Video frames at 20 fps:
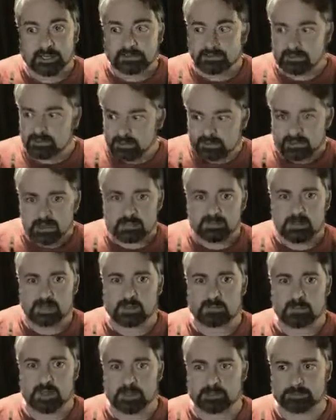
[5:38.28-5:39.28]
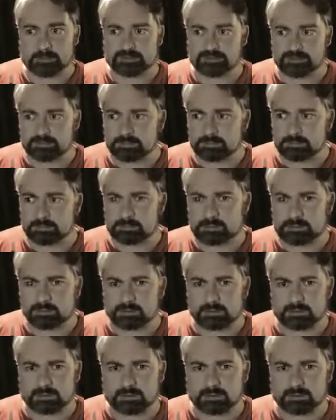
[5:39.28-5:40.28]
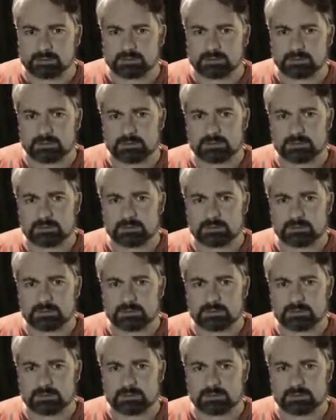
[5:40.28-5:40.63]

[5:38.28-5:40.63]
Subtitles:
And then they told me all about it, and I went, oh,